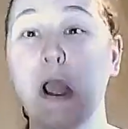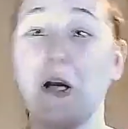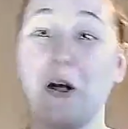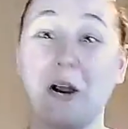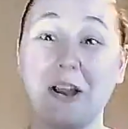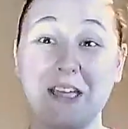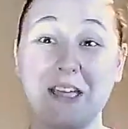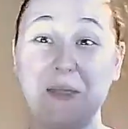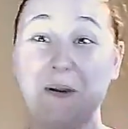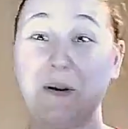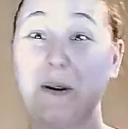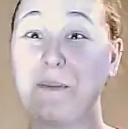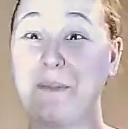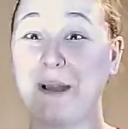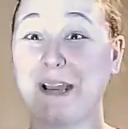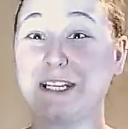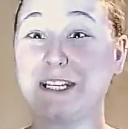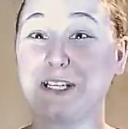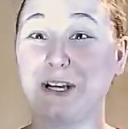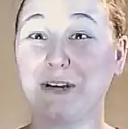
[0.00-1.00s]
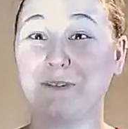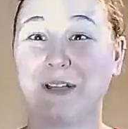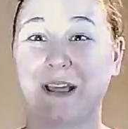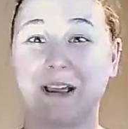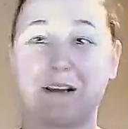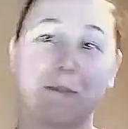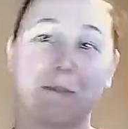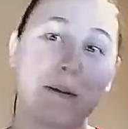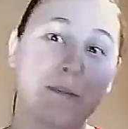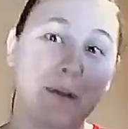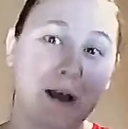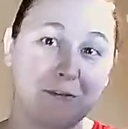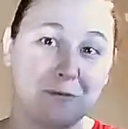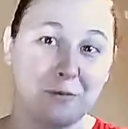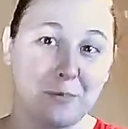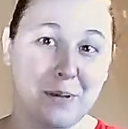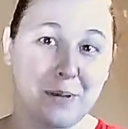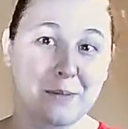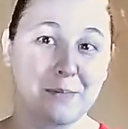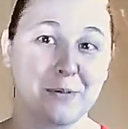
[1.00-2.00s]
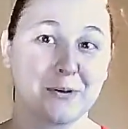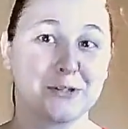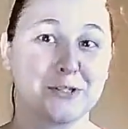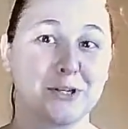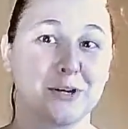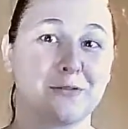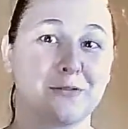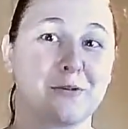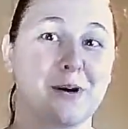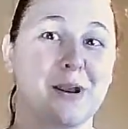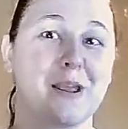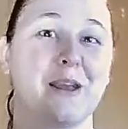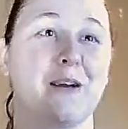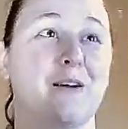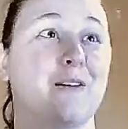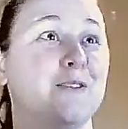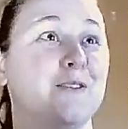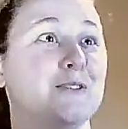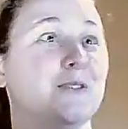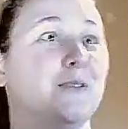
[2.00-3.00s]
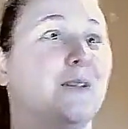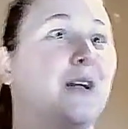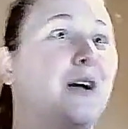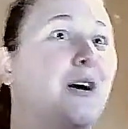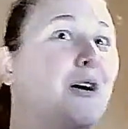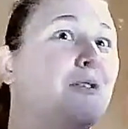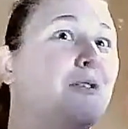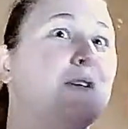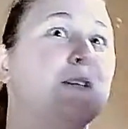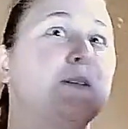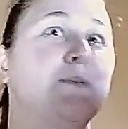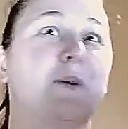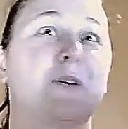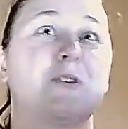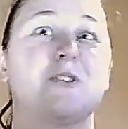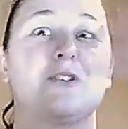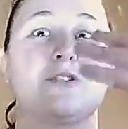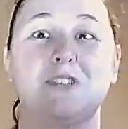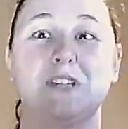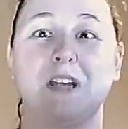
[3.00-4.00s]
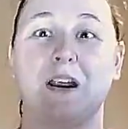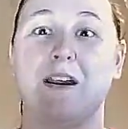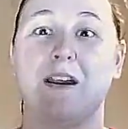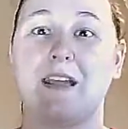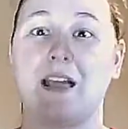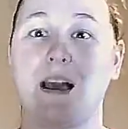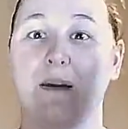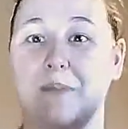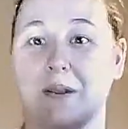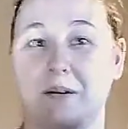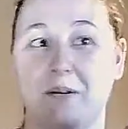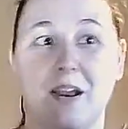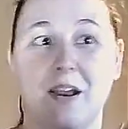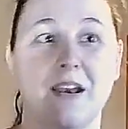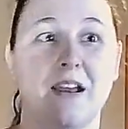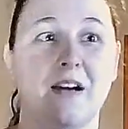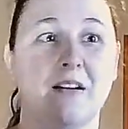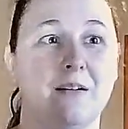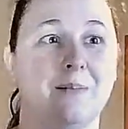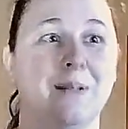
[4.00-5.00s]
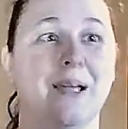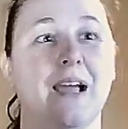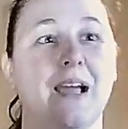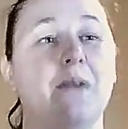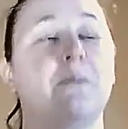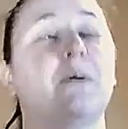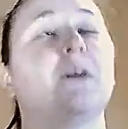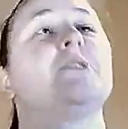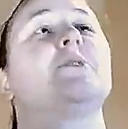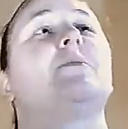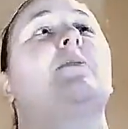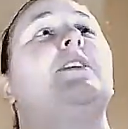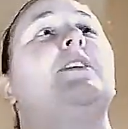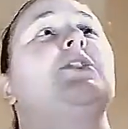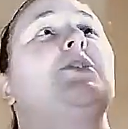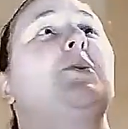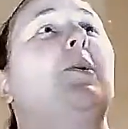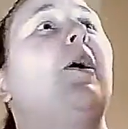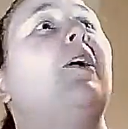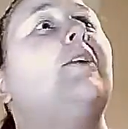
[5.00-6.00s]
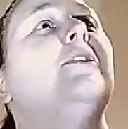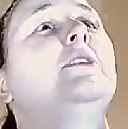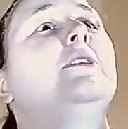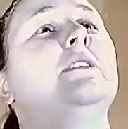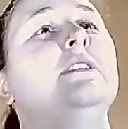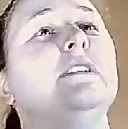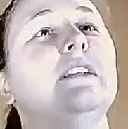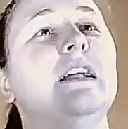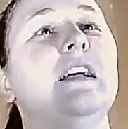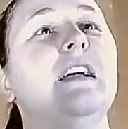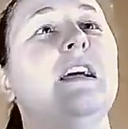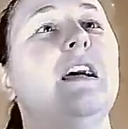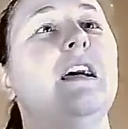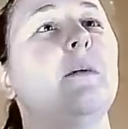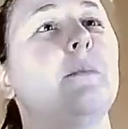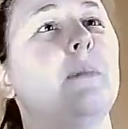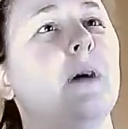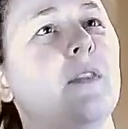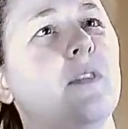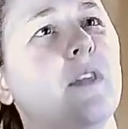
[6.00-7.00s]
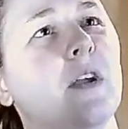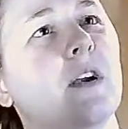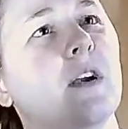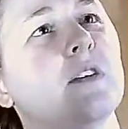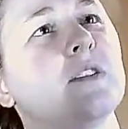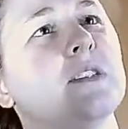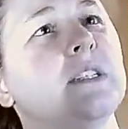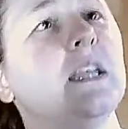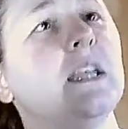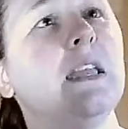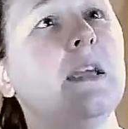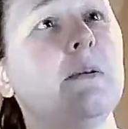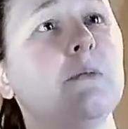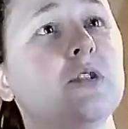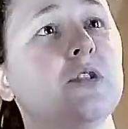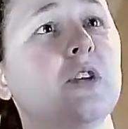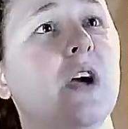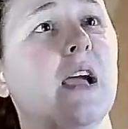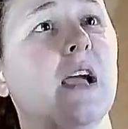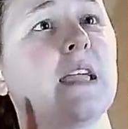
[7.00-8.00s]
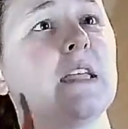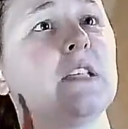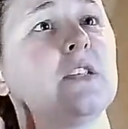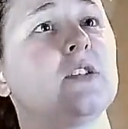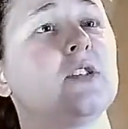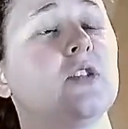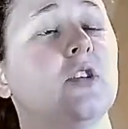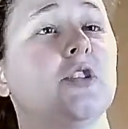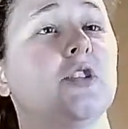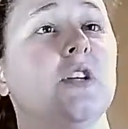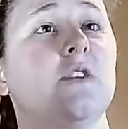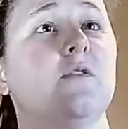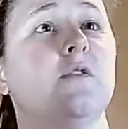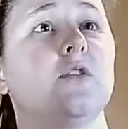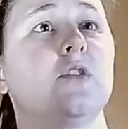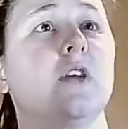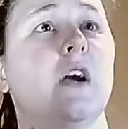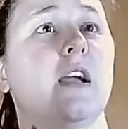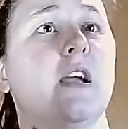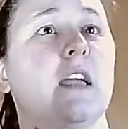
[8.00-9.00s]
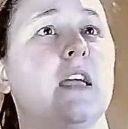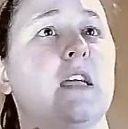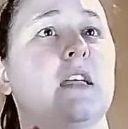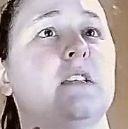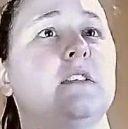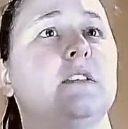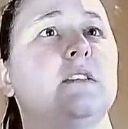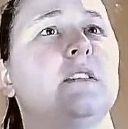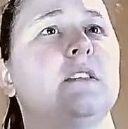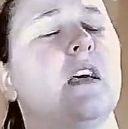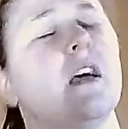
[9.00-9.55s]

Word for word: Again, they're on my shelf. Like, I have a big bookshelf right here, and so, like, all these books are staring at me right now. And I'm like, I want to read you all. But there's Dealing with Dragons, Searching for Dragons.